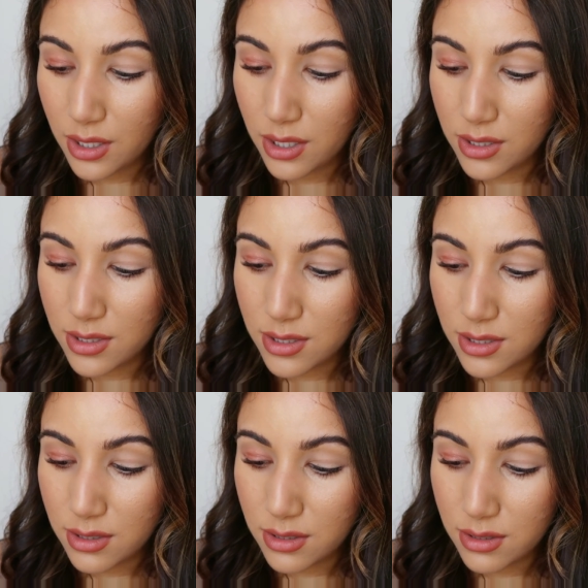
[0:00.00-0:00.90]

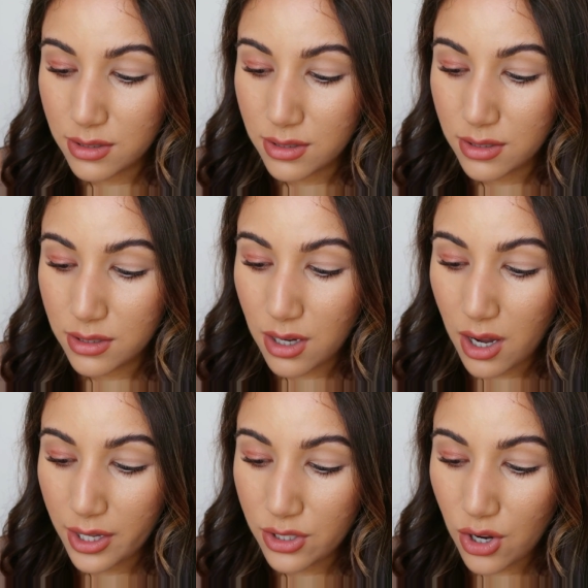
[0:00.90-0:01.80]
Because
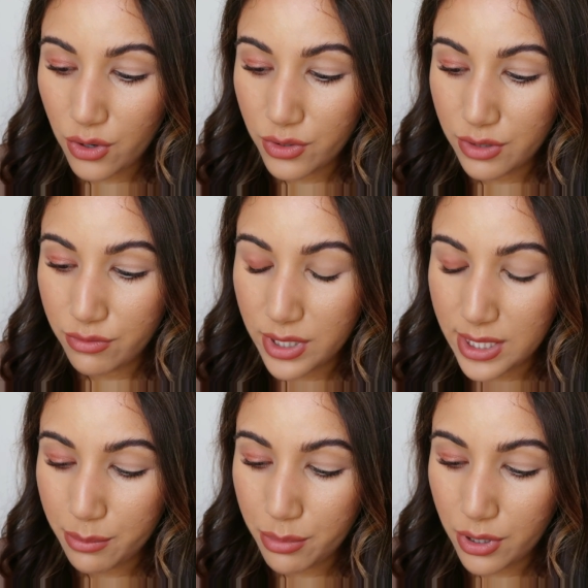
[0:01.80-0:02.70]
I could only
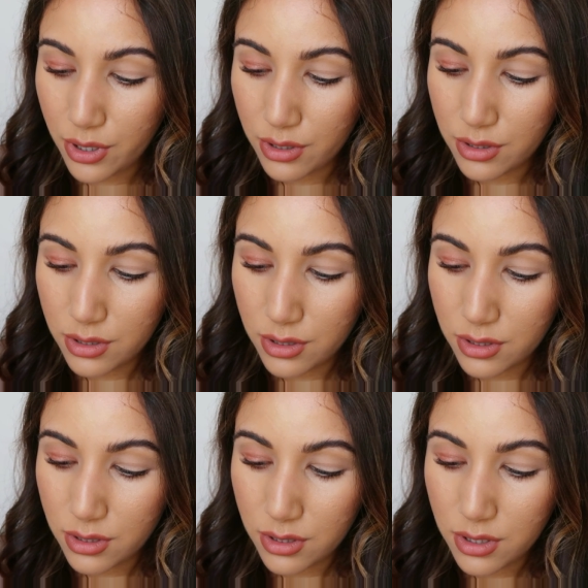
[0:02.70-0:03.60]
really put,
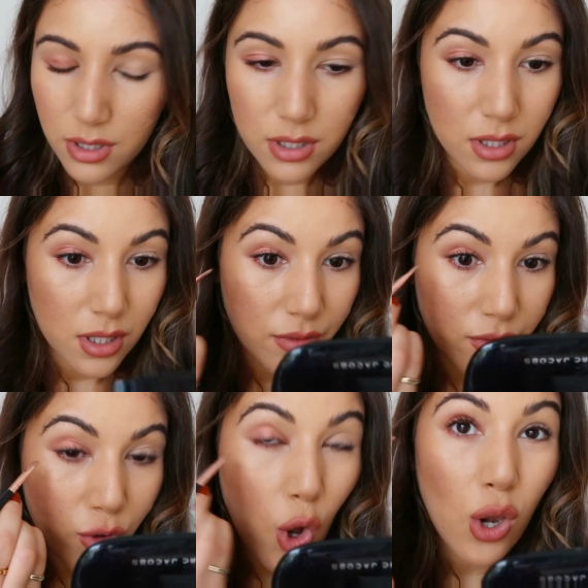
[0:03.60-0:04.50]

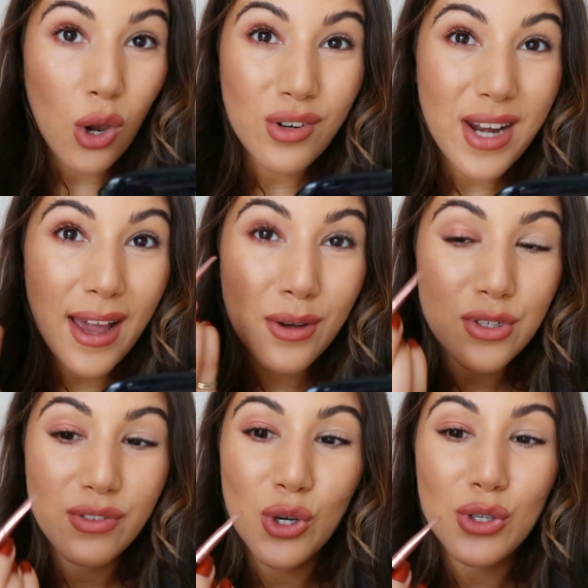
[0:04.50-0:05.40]
you've got long
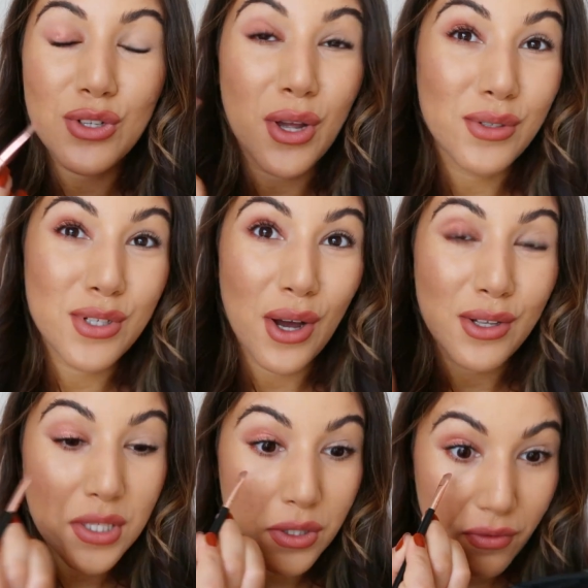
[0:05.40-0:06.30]
nails, you've got no
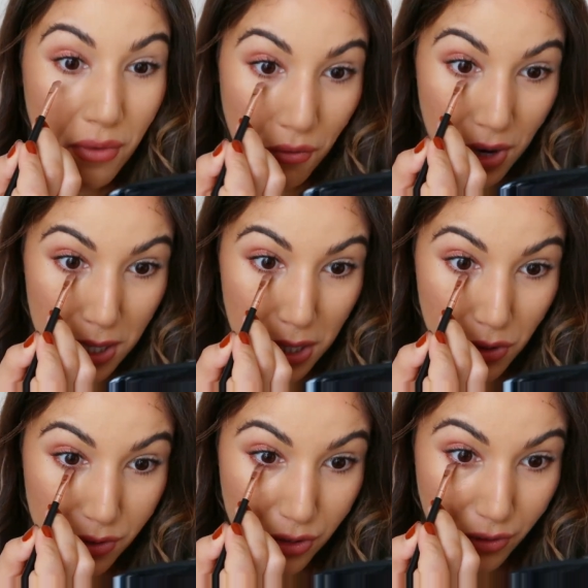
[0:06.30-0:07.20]
chance of really
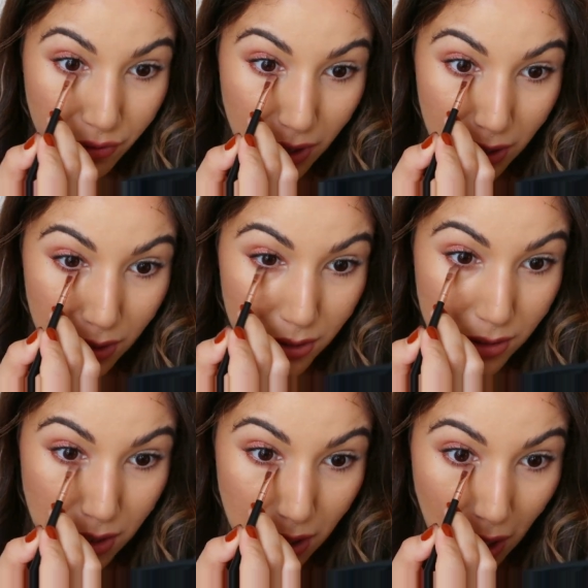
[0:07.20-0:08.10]
using your
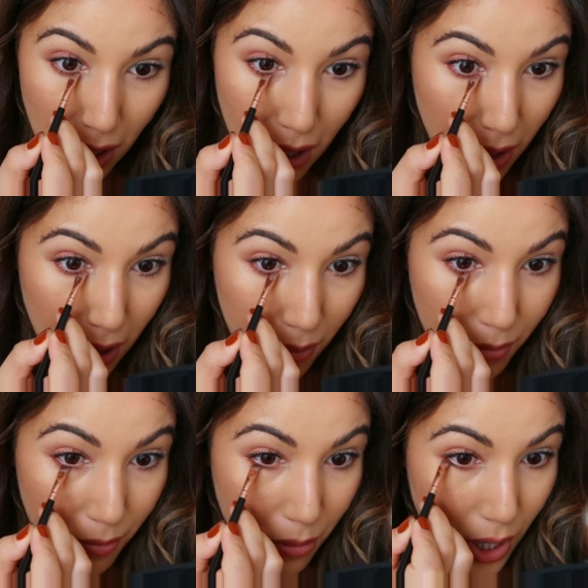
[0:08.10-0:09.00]
fingers.
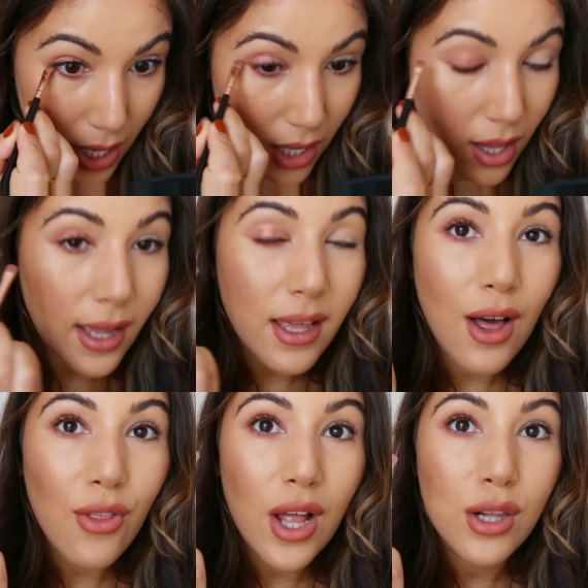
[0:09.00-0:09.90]
But I like
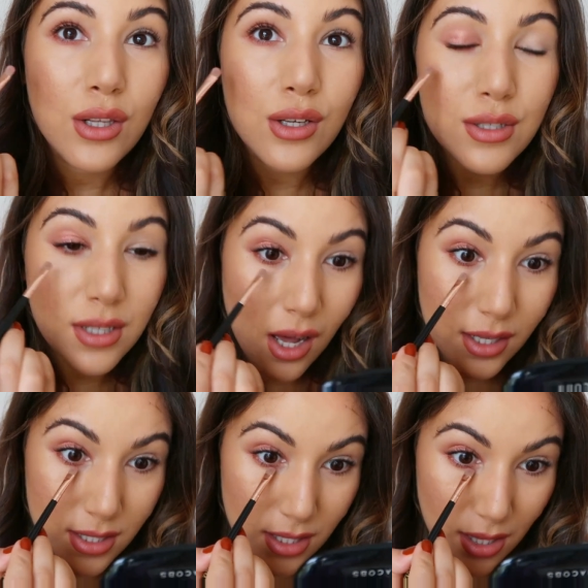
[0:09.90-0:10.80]
how that looks
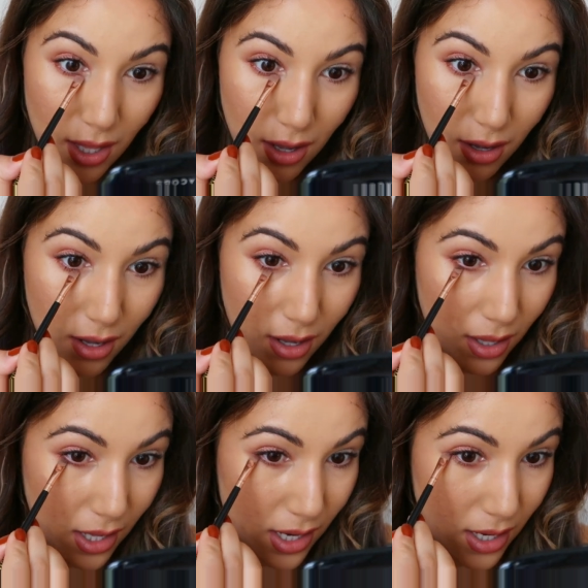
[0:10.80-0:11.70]
under the
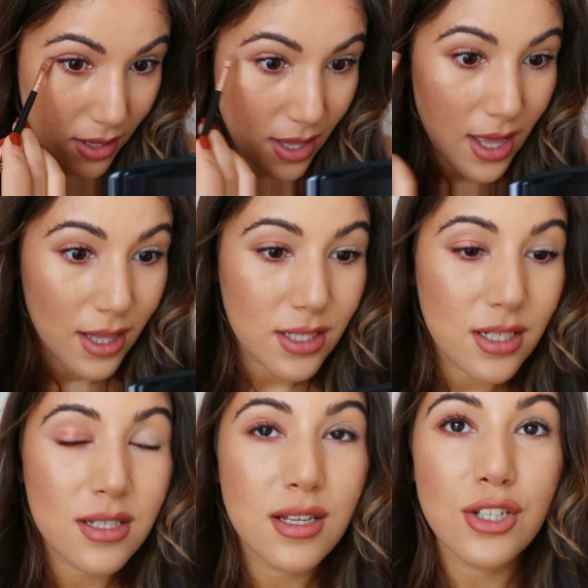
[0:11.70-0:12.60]
eye.
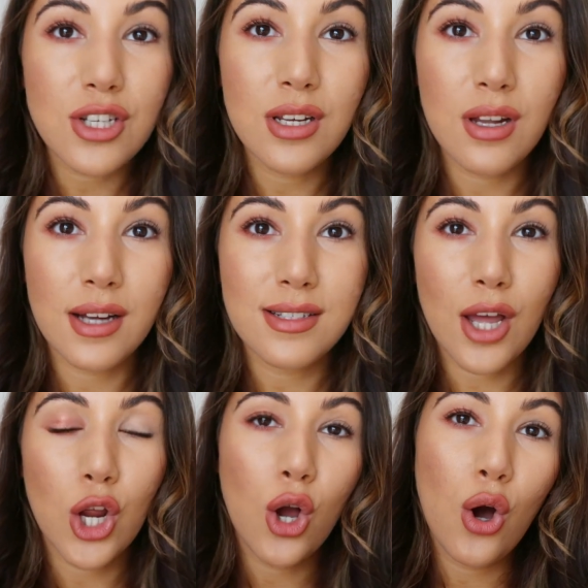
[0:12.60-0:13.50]
This is such a nice
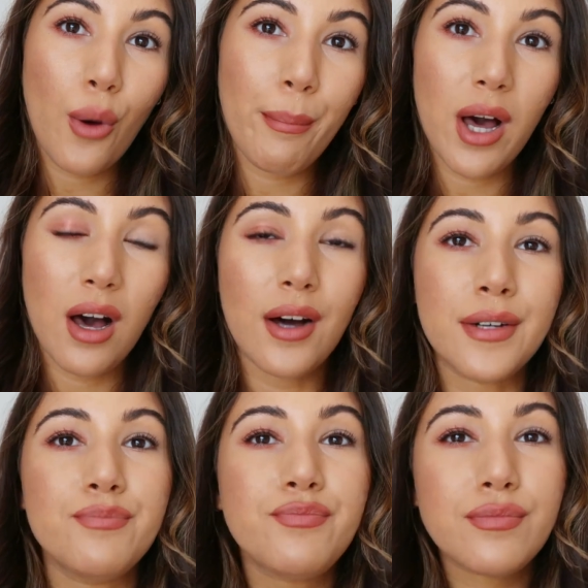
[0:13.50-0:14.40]
like
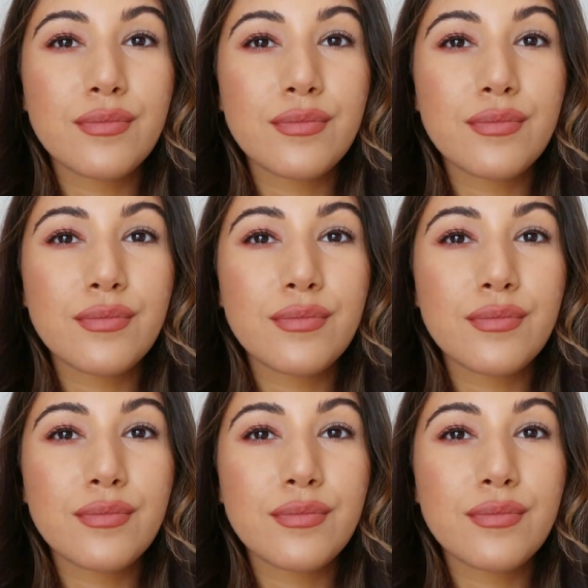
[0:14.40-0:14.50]
copper